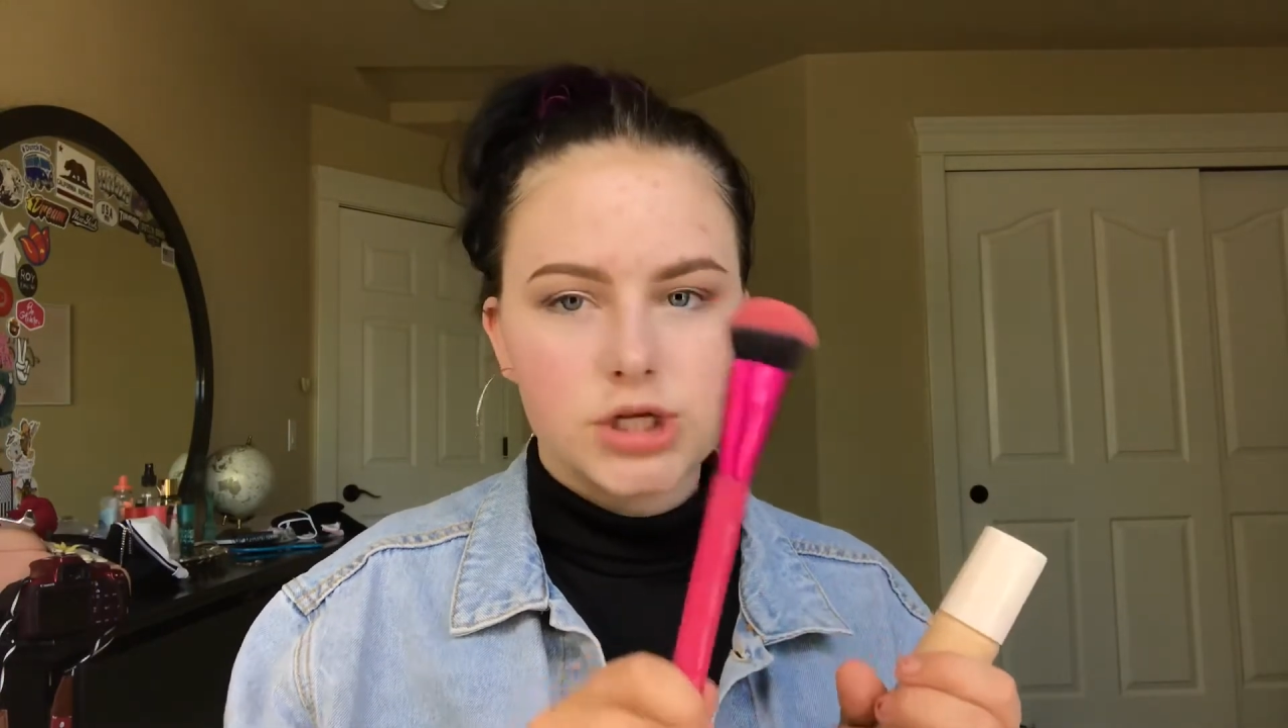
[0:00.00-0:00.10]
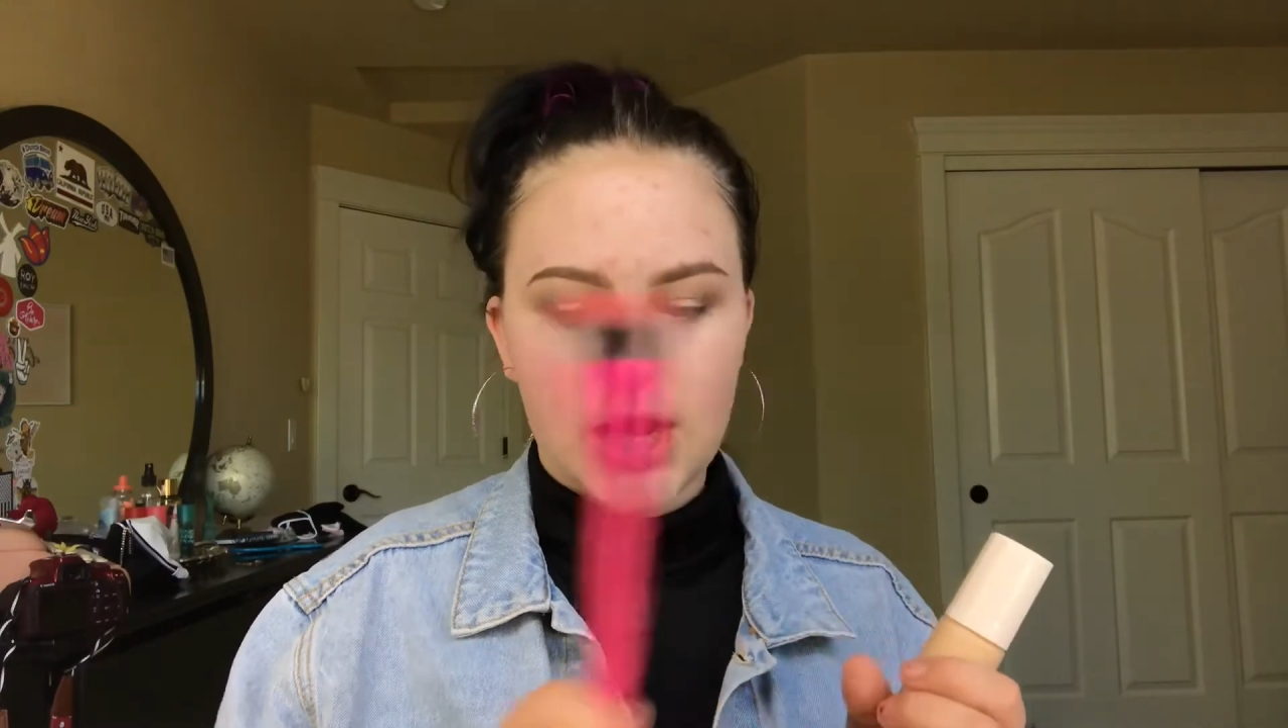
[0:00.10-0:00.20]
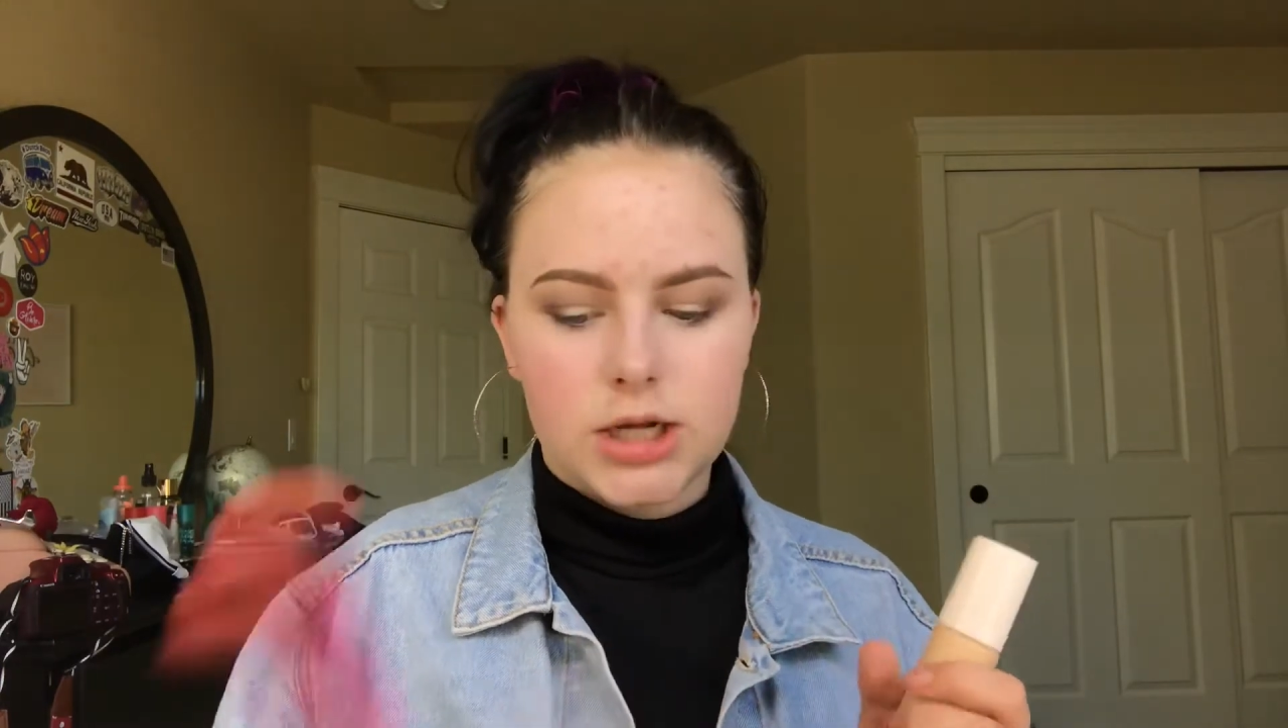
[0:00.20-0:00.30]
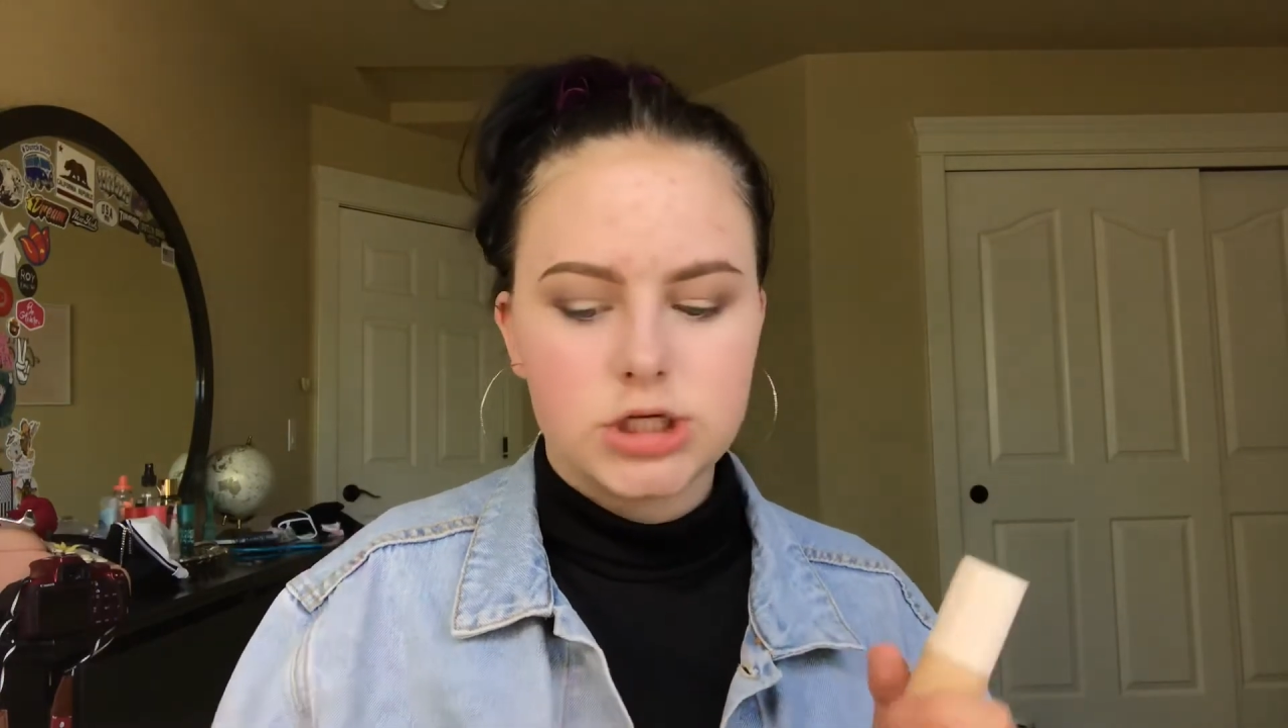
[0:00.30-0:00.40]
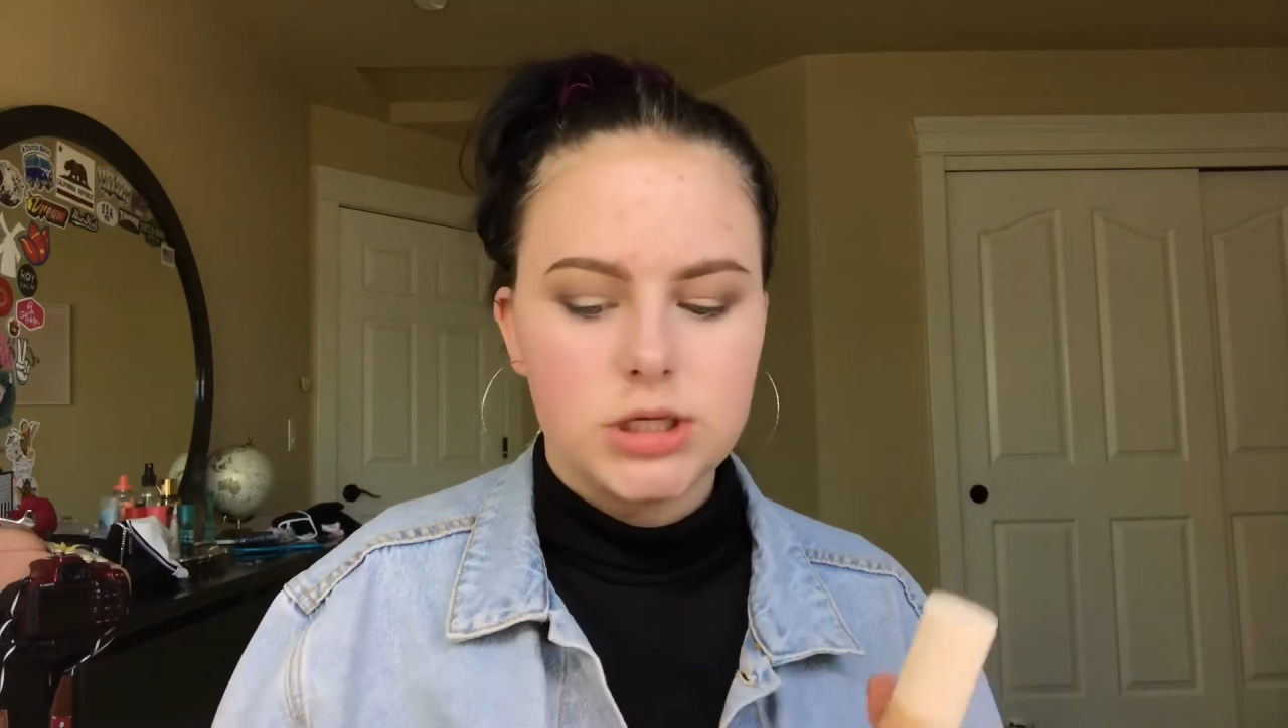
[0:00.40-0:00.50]
And
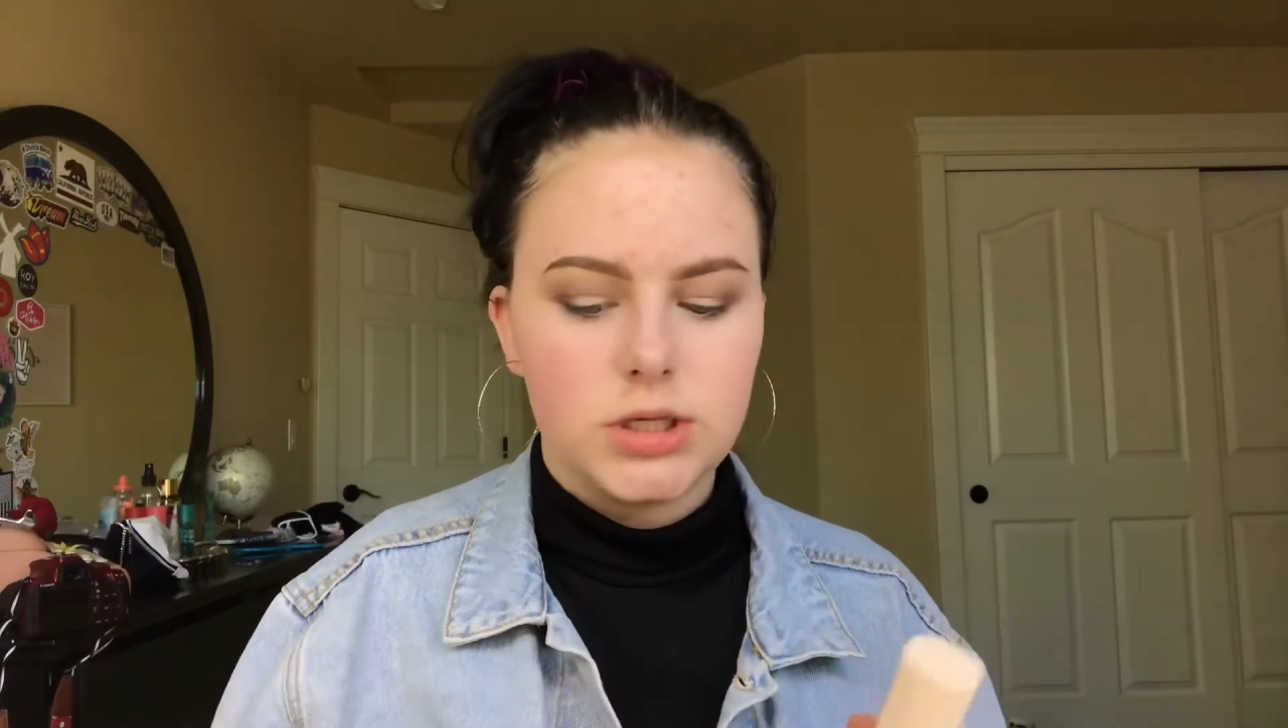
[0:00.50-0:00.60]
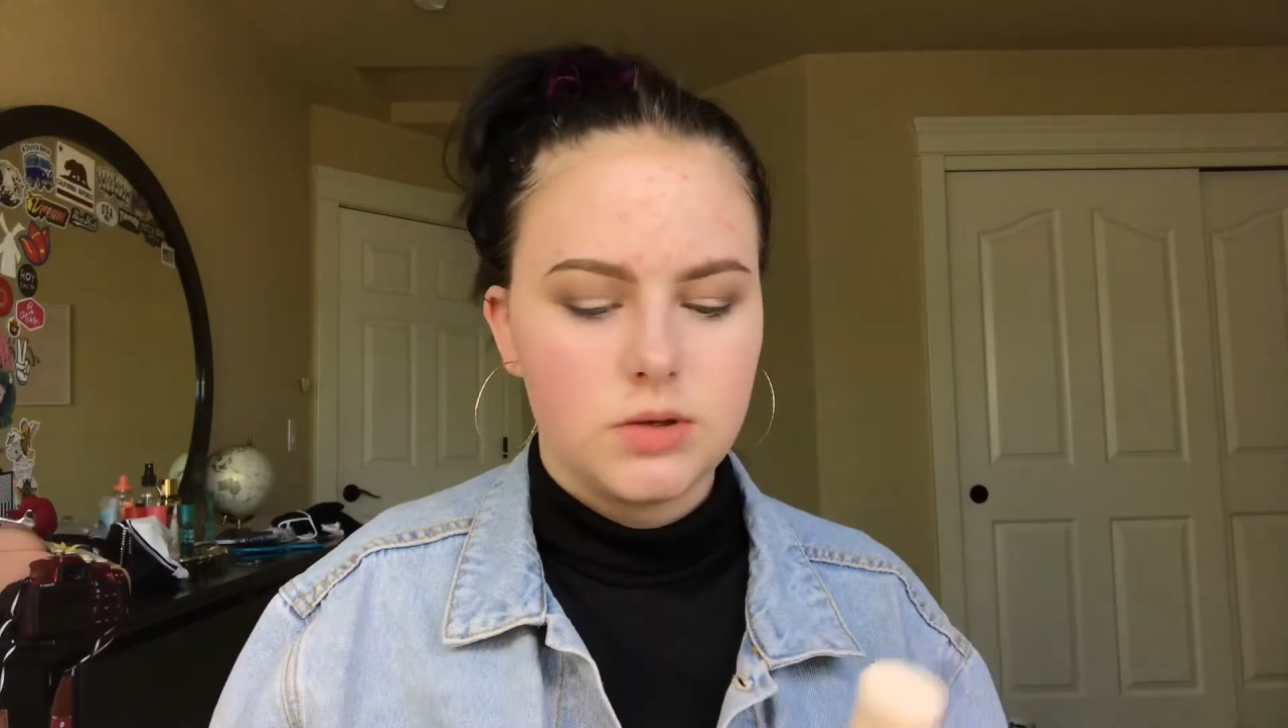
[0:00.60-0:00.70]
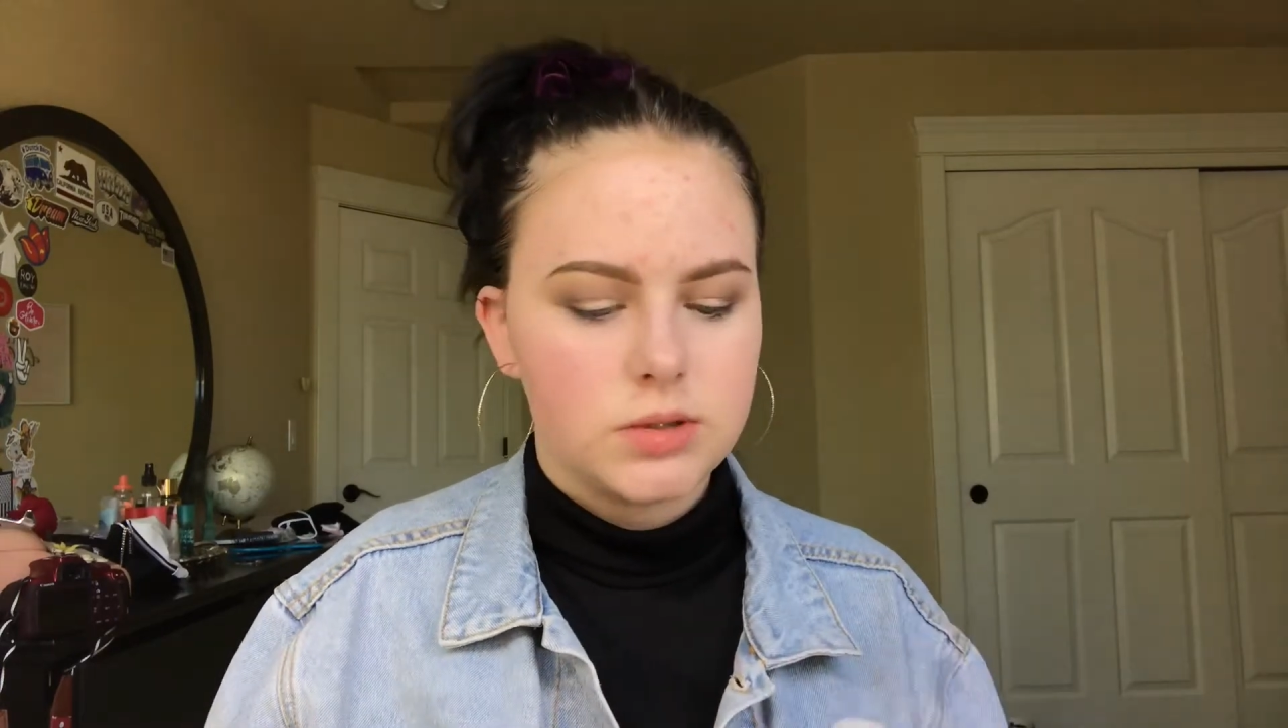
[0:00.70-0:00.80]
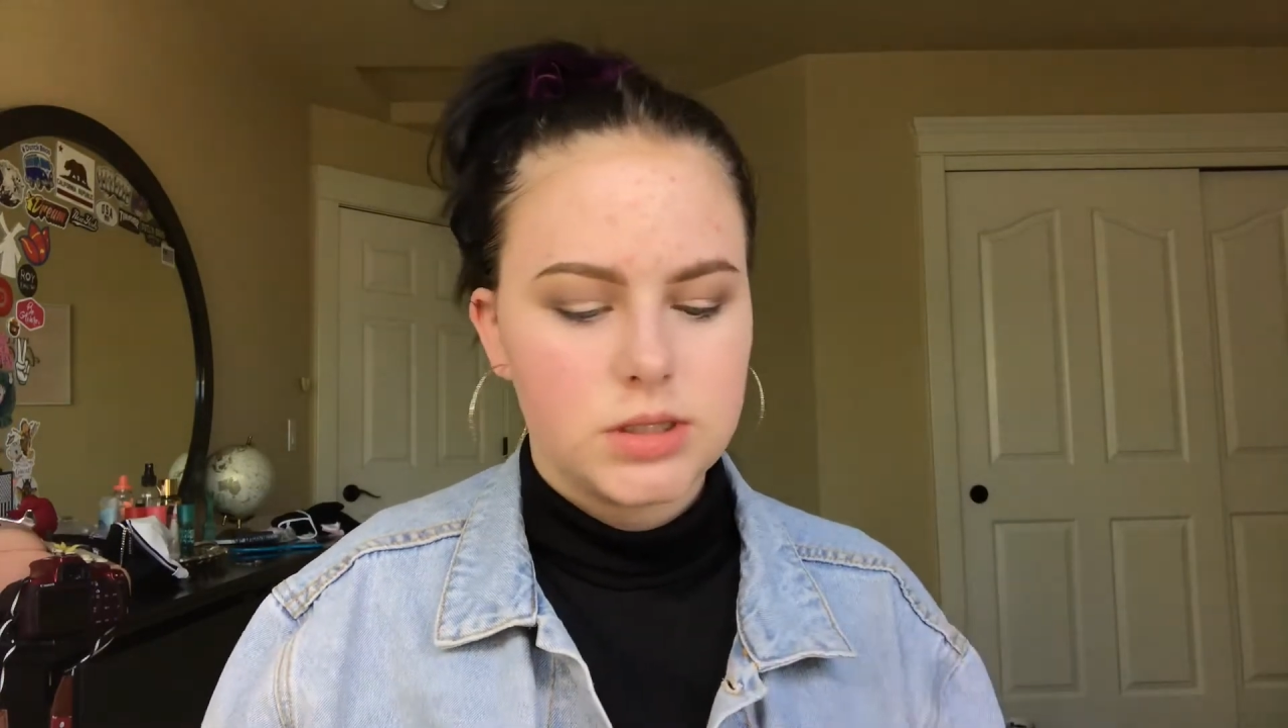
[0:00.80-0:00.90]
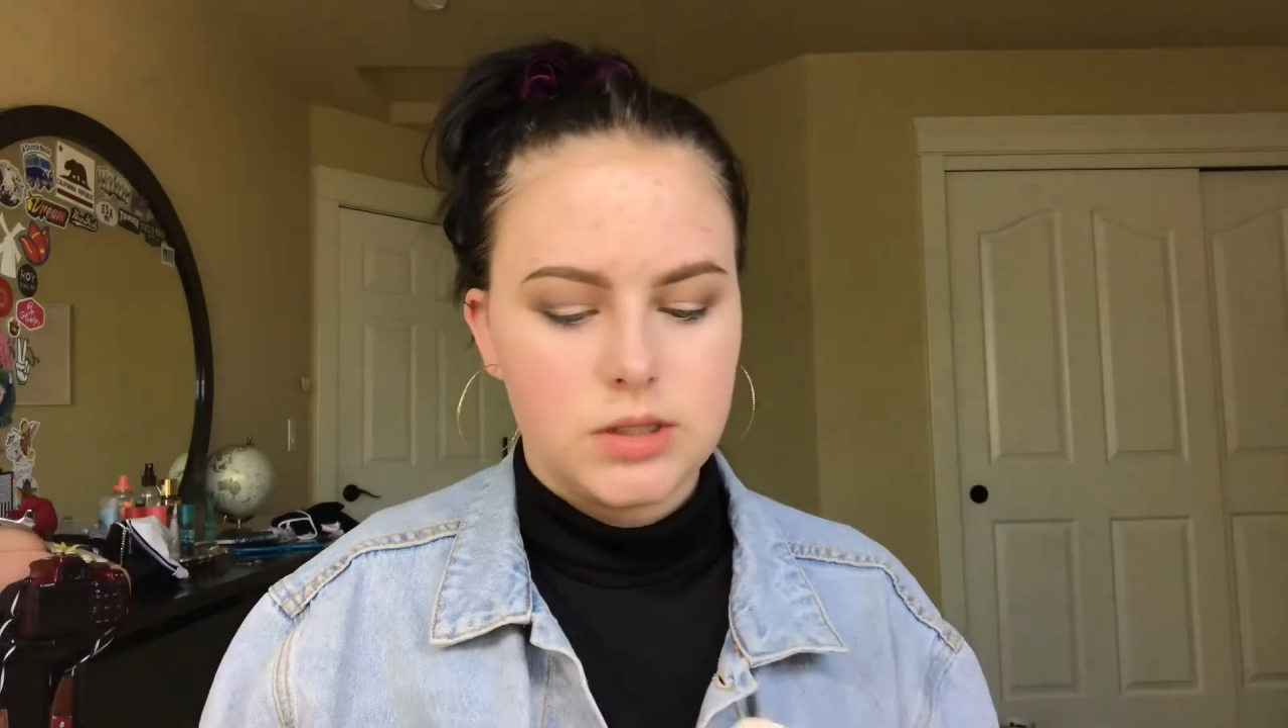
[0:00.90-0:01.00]
I actually used